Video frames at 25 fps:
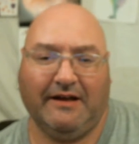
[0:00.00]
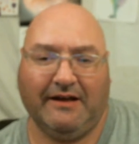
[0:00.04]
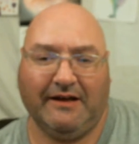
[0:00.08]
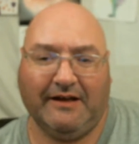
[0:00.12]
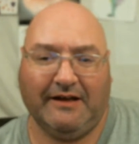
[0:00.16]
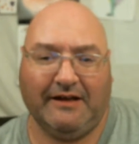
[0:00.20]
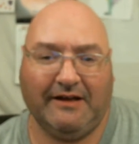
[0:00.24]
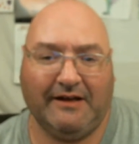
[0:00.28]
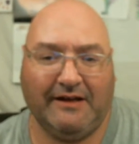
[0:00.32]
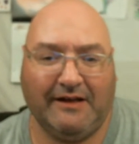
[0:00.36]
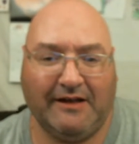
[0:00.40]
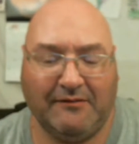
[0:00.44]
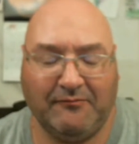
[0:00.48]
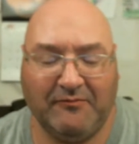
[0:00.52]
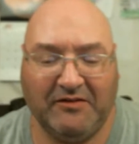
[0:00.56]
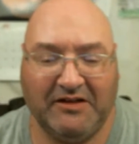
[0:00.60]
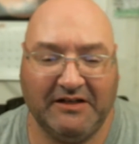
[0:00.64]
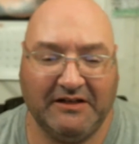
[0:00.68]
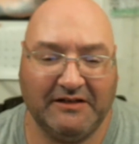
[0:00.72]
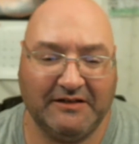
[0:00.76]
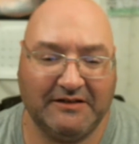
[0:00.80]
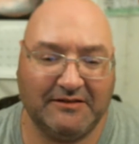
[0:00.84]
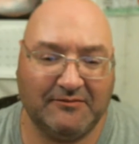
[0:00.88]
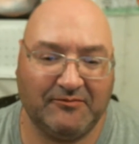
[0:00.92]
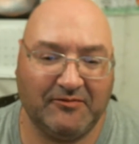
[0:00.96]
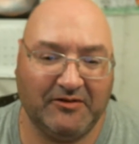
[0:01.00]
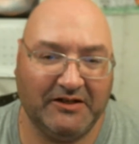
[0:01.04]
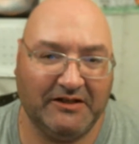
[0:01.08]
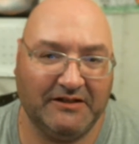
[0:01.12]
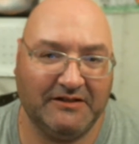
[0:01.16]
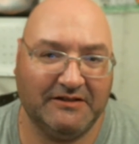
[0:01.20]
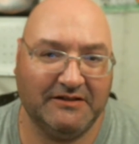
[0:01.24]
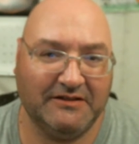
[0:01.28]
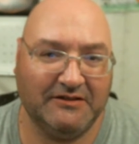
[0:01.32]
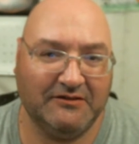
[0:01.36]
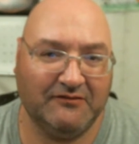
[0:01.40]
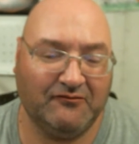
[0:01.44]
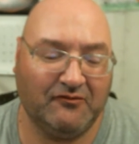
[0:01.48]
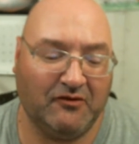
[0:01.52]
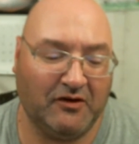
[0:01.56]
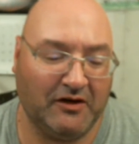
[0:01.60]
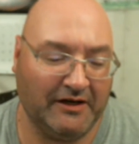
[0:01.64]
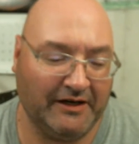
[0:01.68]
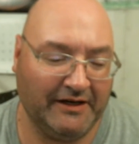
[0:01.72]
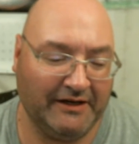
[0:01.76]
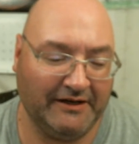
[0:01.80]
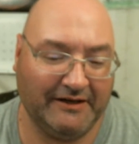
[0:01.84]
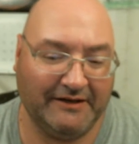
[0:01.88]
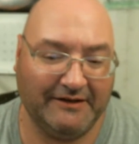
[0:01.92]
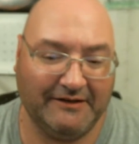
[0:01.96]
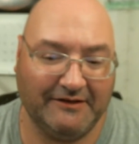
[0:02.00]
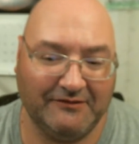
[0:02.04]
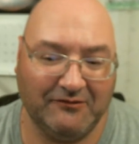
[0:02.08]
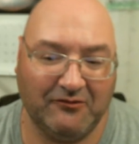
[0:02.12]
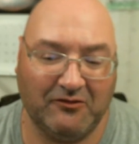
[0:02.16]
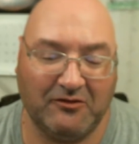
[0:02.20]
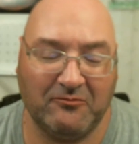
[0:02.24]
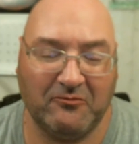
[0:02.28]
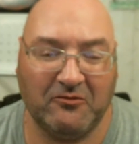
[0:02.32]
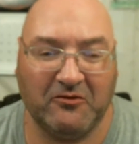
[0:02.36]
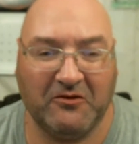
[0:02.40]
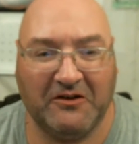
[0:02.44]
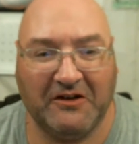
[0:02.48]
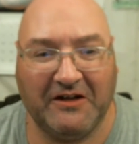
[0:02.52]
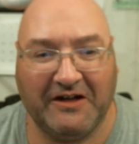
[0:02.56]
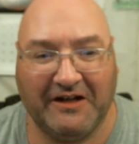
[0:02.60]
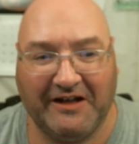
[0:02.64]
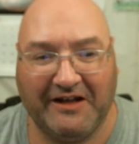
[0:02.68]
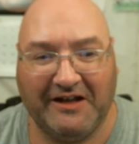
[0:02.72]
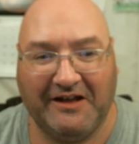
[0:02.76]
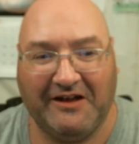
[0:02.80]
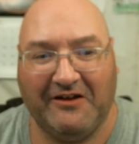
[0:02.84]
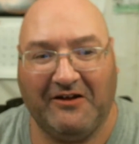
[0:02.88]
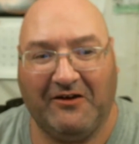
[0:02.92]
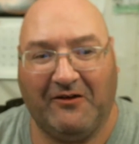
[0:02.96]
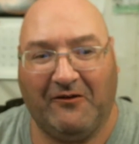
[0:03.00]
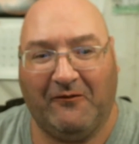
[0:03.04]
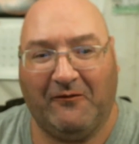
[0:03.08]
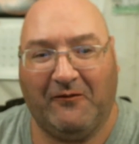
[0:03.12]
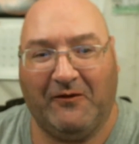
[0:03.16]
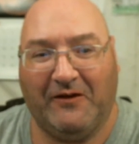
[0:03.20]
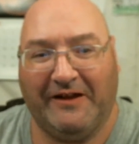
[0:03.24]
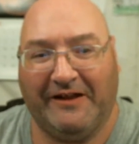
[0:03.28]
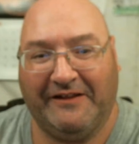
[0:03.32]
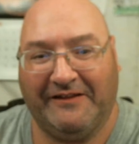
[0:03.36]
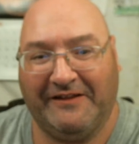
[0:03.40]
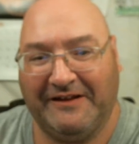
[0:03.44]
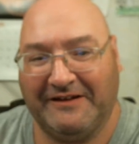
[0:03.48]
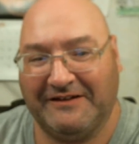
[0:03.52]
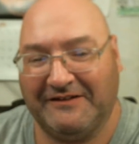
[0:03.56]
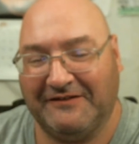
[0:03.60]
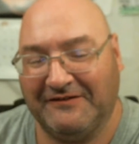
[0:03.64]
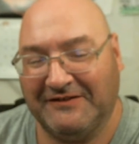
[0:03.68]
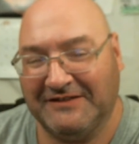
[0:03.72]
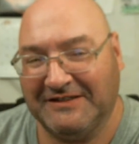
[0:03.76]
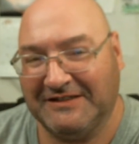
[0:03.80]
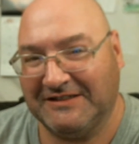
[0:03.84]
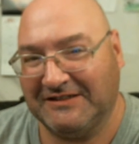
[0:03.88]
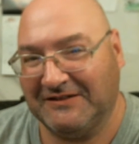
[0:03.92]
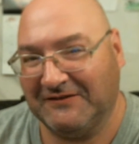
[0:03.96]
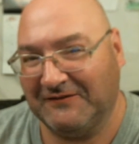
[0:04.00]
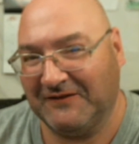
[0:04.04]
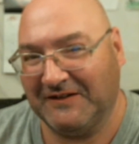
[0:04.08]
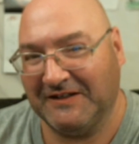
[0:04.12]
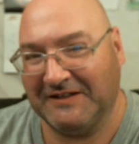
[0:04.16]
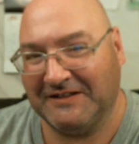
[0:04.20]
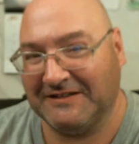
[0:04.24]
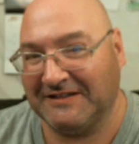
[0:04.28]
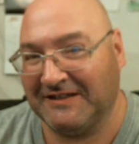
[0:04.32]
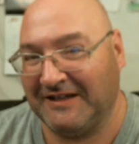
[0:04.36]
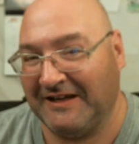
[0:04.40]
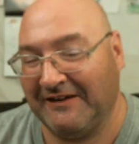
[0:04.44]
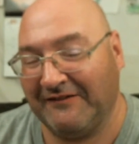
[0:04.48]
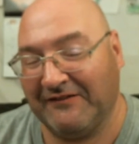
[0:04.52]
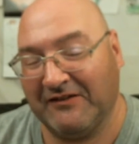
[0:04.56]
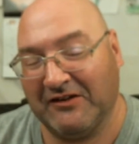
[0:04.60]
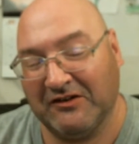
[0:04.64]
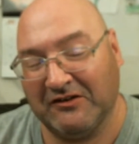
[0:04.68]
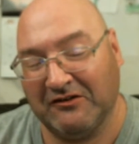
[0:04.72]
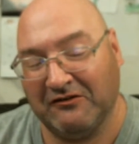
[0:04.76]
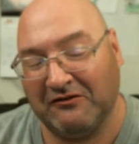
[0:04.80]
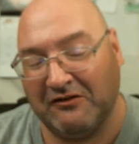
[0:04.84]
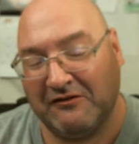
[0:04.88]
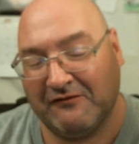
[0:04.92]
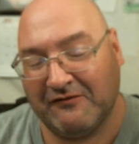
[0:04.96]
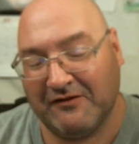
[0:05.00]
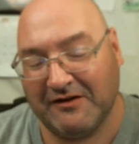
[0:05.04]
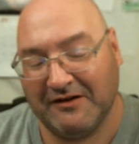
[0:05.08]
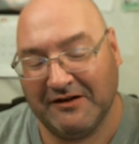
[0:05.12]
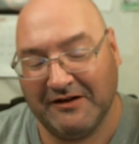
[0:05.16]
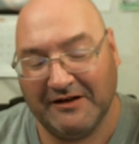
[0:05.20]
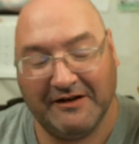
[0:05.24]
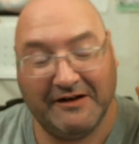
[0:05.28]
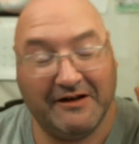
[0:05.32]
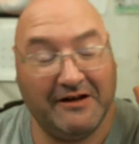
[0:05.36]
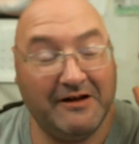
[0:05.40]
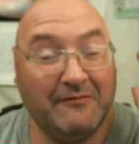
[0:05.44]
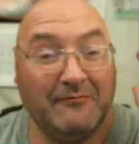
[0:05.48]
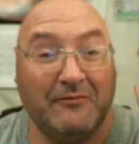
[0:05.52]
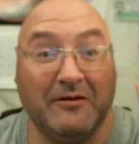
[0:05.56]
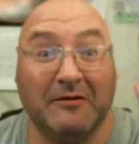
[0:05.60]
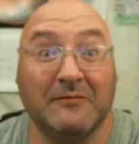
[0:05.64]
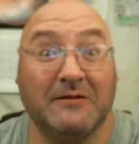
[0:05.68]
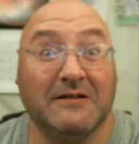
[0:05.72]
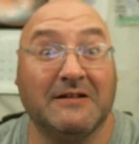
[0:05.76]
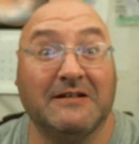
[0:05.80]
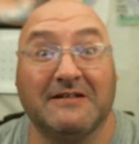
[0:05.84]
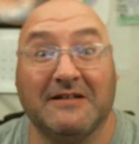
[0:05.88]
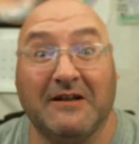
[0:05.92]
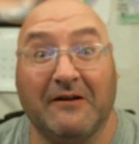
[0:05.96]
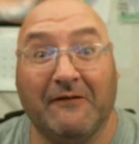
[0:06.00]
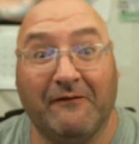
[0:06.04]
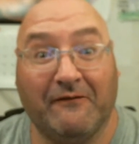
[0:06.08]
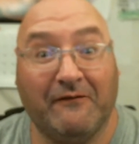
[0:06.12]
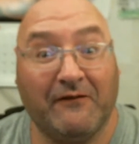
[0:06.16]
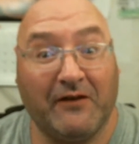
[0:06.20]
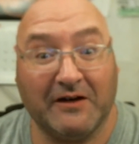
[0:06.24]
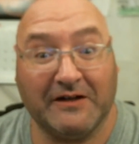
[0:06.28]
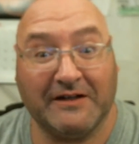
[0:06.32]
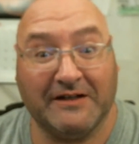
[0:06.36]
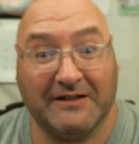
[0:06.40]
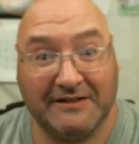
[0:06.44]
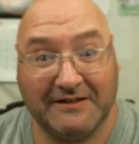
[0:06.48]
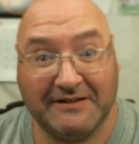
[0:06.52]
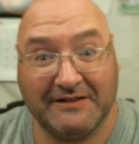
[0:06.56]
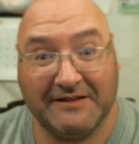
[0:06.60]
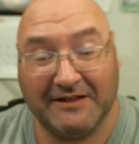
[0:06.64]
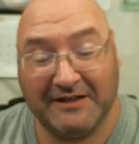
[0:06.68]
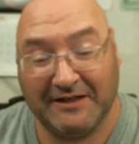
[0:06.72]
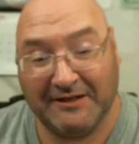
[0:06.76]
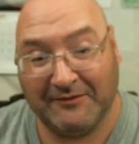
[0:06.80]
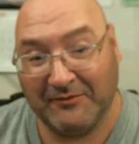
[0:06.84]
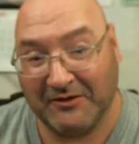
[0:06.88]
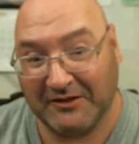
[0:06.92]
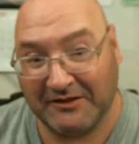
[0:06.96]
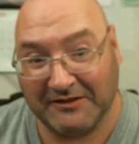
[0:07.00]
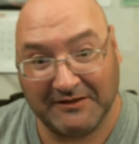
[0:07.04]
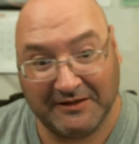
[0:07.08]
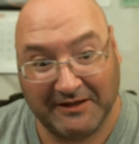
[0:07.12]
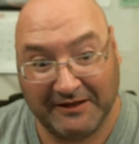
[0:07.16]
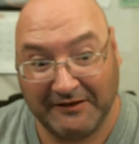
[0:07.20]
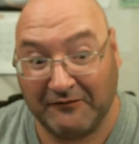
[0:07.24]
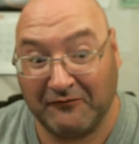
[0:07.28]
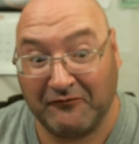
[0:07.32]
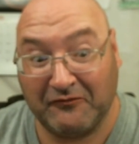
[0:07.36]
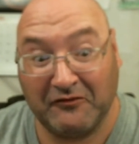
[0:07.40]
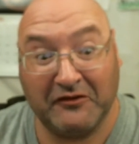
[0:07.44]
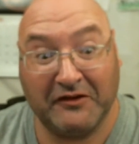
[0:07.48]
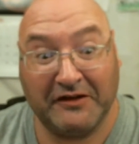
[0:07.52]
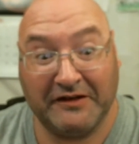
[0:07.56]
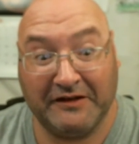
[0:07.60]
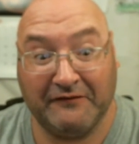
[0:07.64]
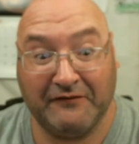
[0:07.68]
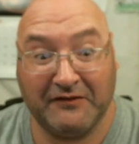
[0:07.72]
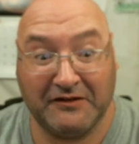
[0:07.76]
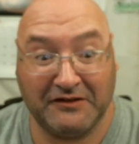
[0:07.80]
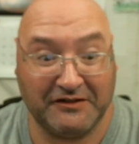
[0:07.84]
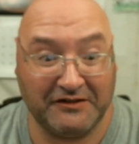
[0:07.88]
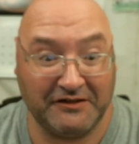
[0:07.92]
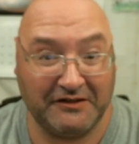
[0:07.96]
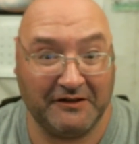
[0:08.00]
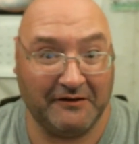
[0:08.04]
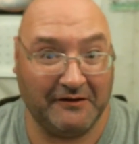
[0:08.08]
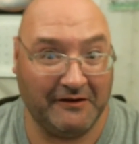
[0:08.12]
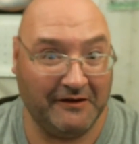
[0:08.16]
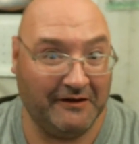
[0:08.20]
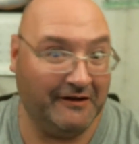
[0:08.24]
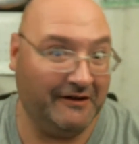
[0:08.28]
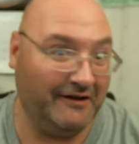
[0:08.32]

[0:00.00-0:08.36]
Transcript: And let me explain to you why. Normally I have a like a list of things I have to go over. I'm going to say fuck it today because I don't really give a shit.